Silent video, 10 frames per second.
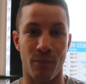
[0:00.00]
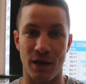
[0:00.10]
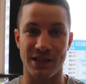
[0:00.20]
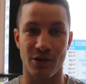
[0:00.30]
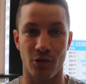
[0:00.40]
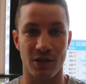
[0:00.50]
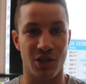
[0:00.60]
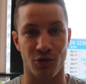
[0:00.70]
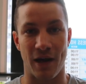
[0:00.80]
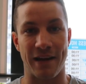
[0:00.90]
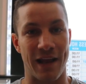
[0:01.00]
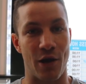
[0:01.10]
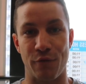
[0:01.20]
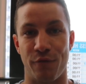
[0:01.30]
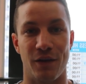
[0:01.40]
muscle, strength,
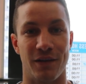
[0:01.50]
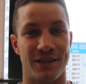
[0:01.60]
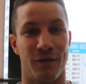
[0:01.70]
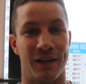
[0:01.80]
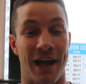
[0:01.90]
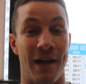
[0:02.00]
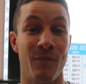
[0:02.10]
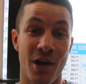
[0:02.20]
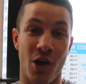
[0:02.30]
how you feel and stuff like that.